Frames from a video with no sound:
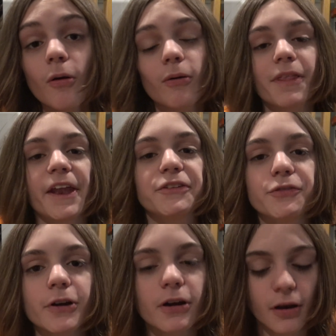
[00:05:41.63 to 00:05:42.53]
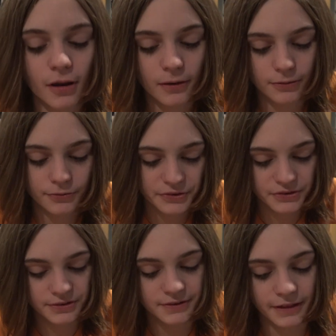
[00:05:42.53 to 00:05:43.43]
Well, that's for
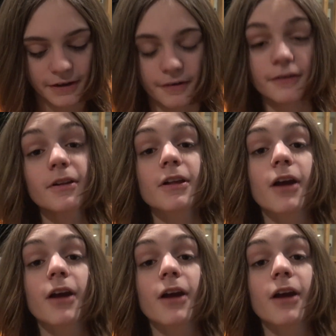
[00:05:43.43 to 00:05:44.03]
later.